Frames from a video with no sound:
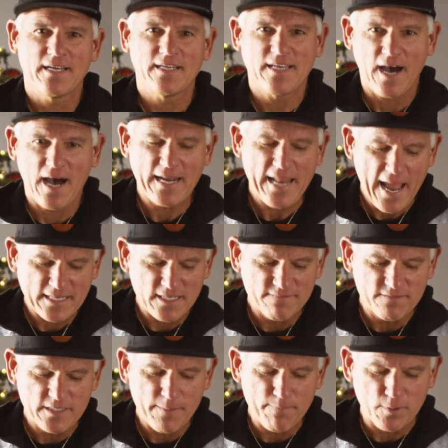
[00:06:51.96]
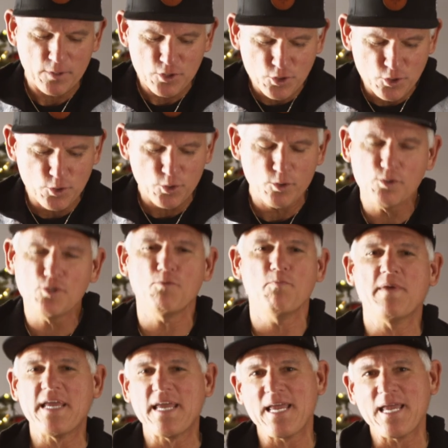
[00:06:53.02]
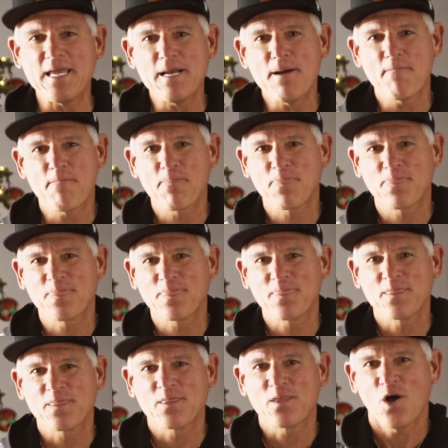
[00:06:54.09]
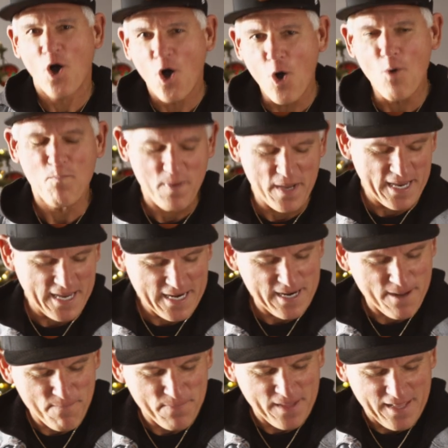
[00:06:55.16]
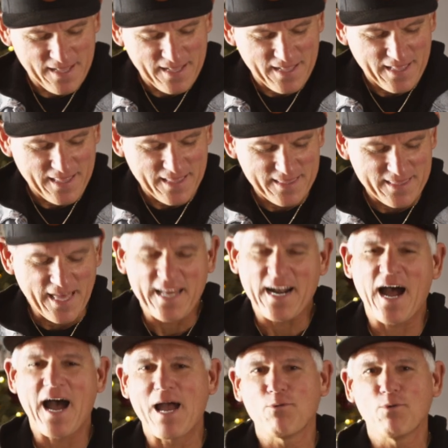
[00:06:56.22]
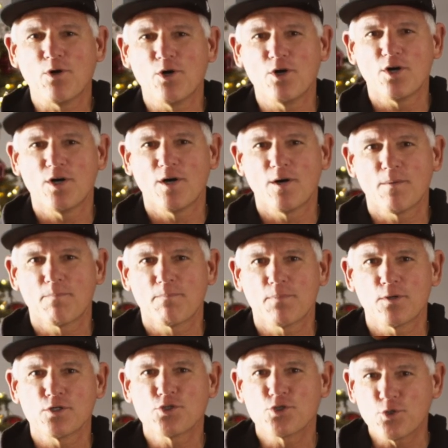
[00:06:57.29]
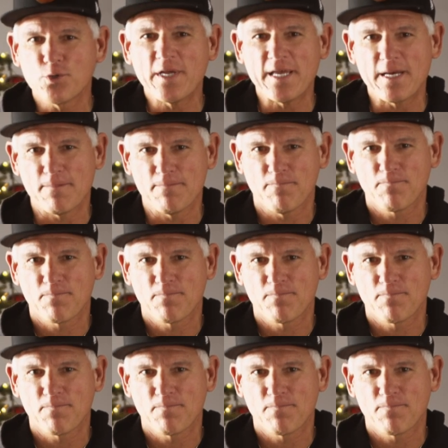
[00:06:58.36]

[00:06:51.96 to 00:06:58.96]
God actively pursues me, hoping that I will pursue him.